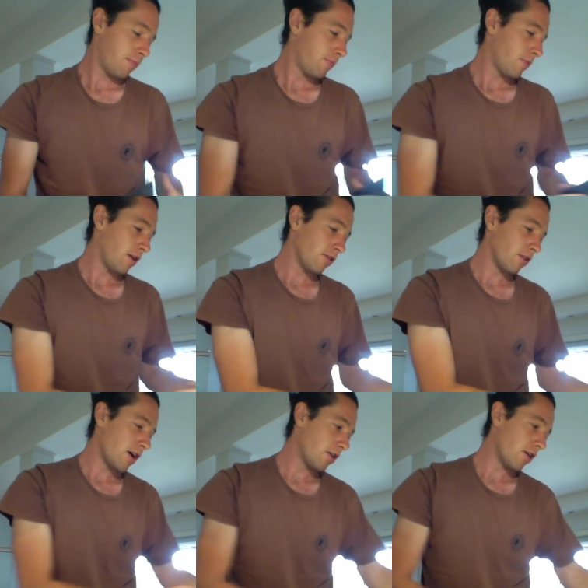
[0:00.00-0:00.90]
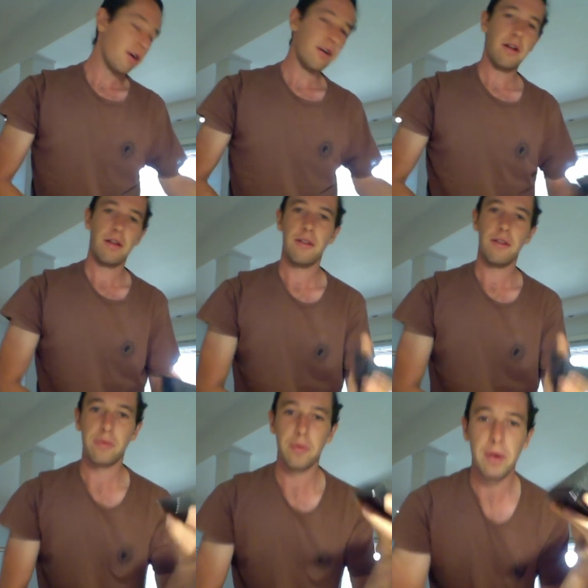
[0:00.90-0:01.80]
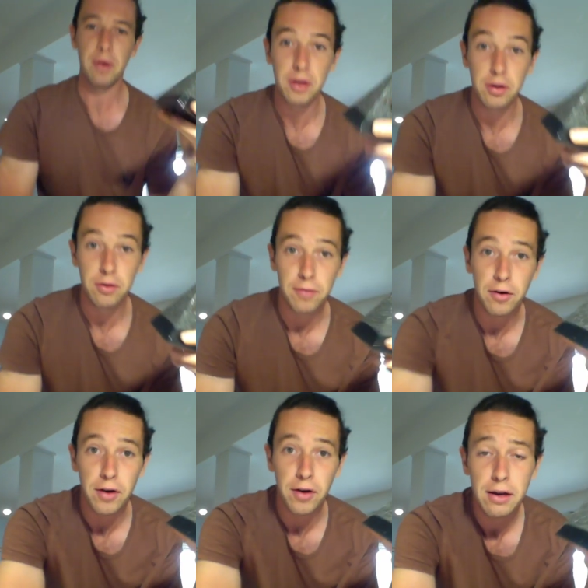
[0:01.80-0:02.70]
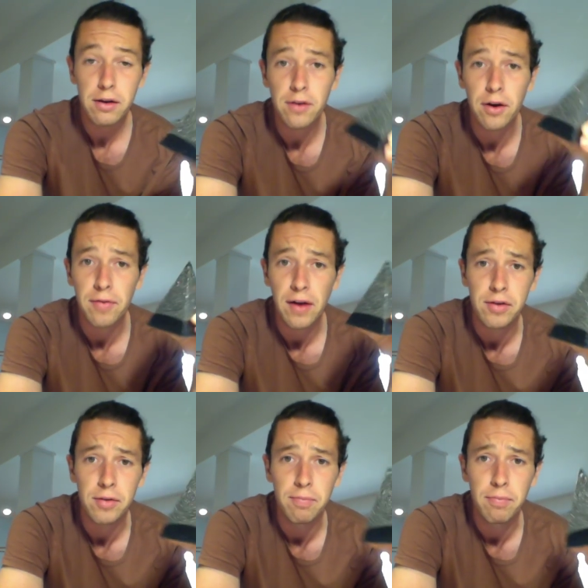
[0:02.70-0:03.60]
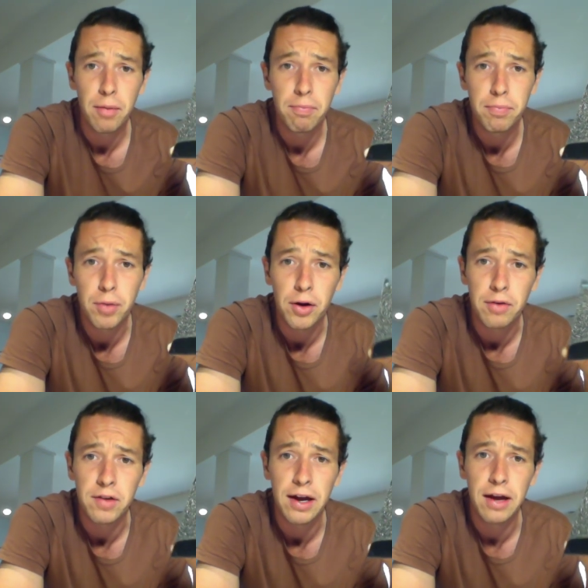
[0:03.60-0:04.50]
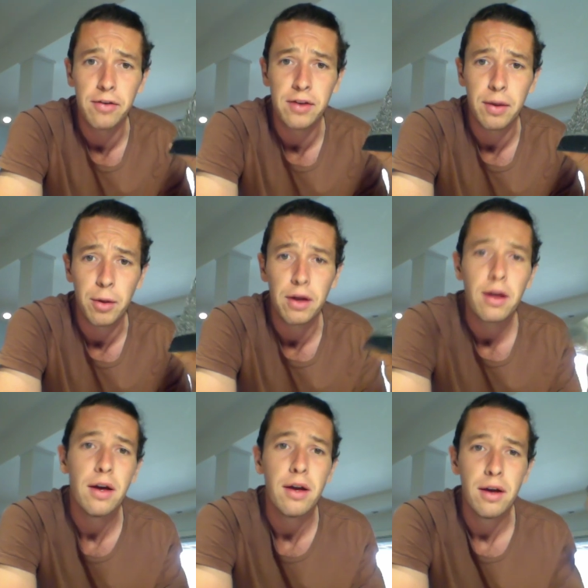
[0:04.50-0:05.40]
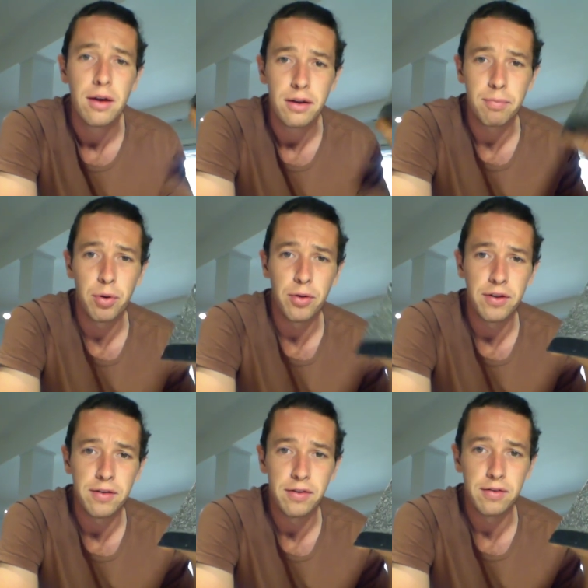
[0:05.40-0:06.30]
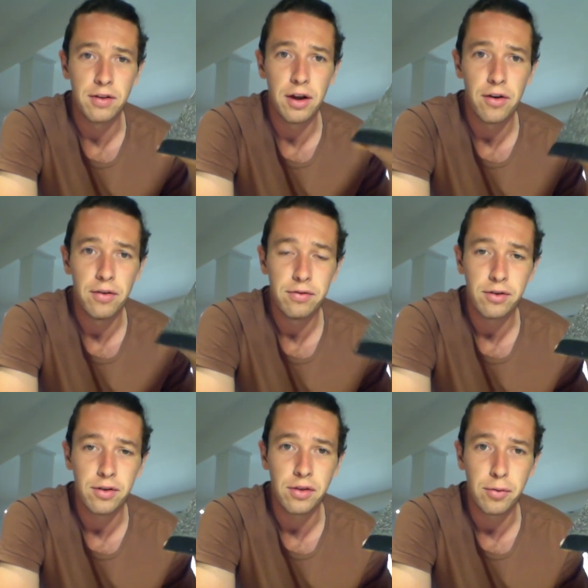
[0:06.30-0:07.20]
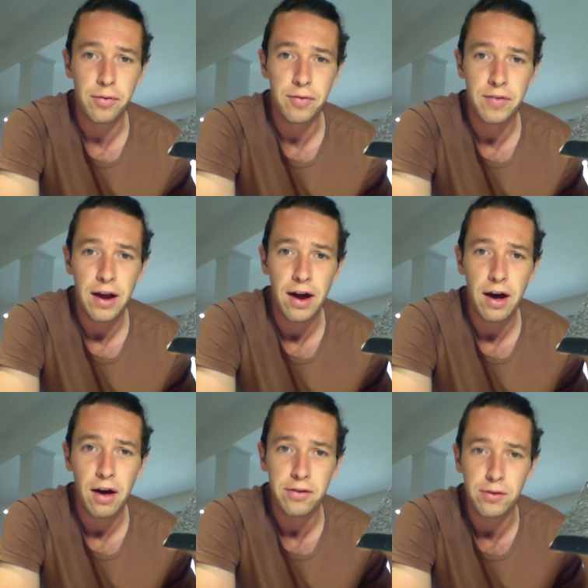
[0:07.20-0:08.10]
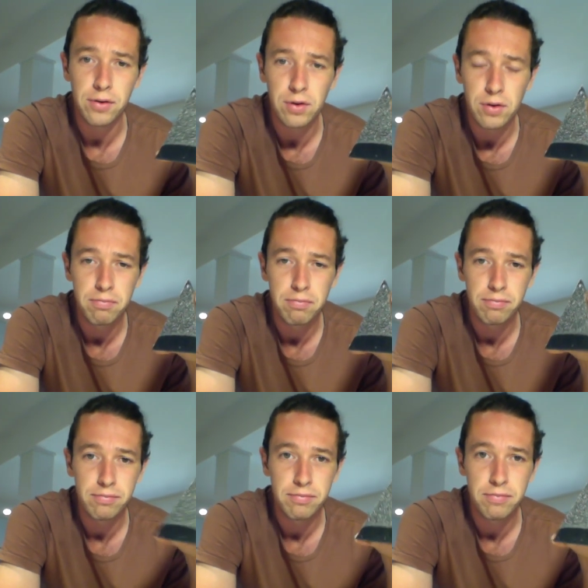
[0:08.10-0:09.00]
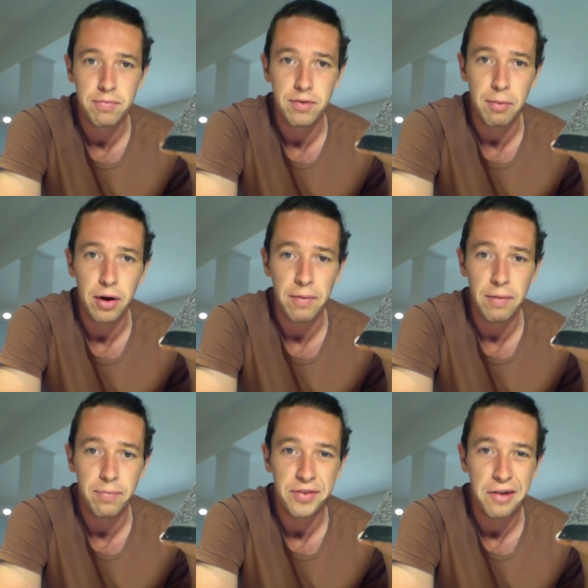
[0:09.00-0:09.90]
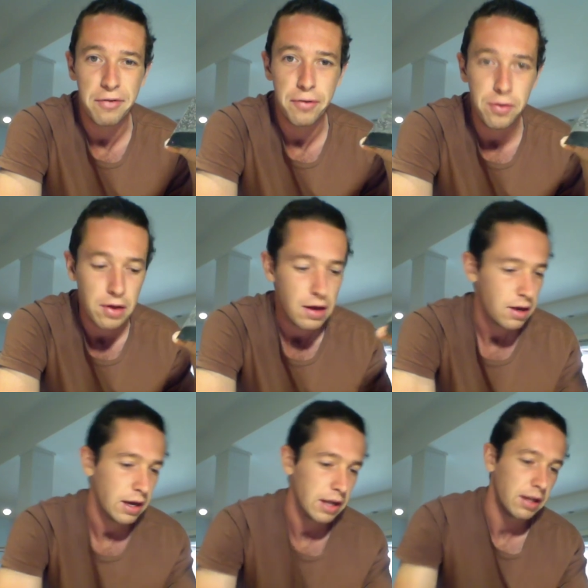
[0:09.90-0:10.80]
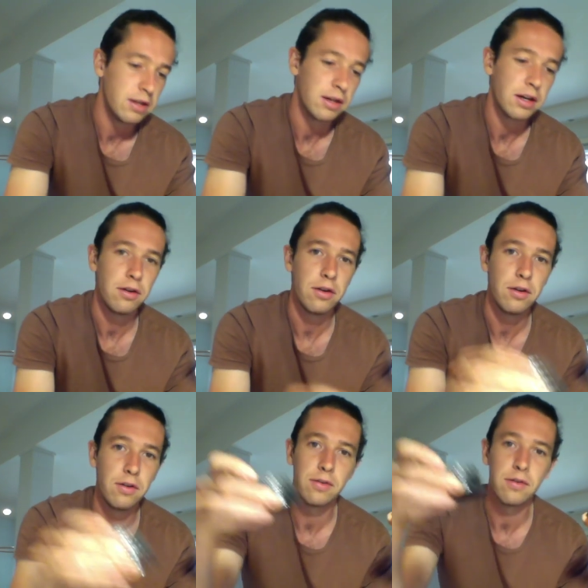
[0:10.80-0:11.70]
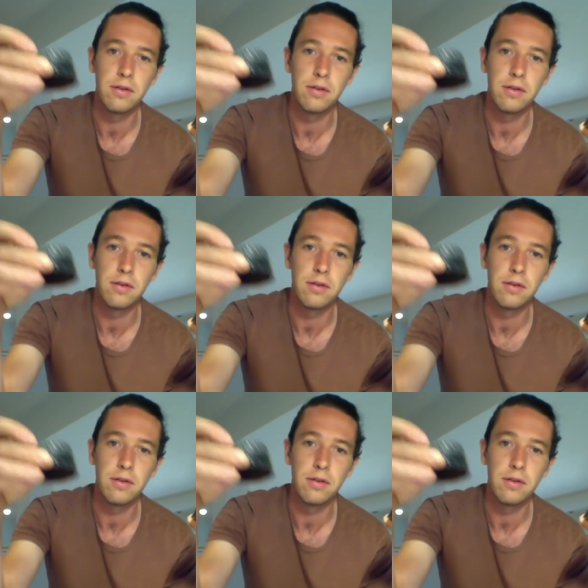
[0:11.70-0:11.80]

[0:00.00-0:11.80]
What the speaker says: a side note, these would be really good for gridding. So if you have a block of land or something, you'd put this, on the roof of your house or somewhere central, and then you can use,